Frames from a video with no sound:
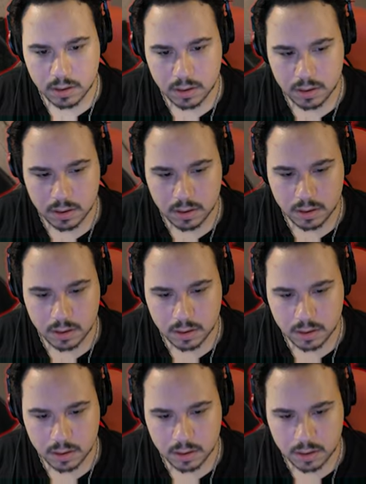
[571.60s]

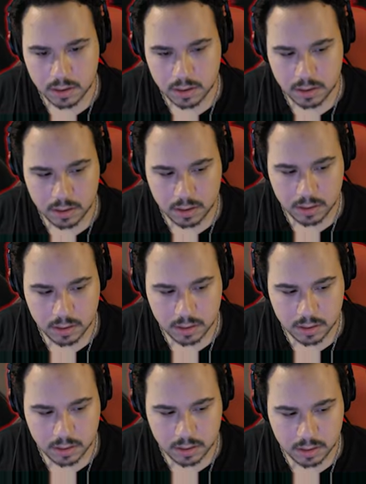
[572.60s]

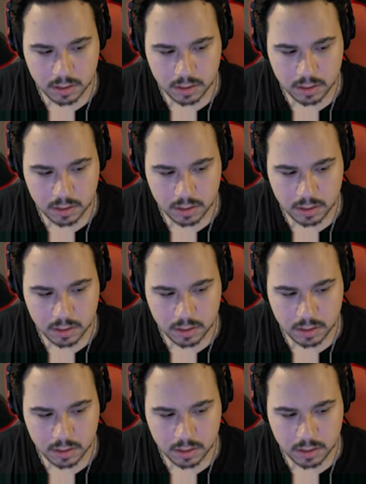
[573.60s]
Nobody speaks.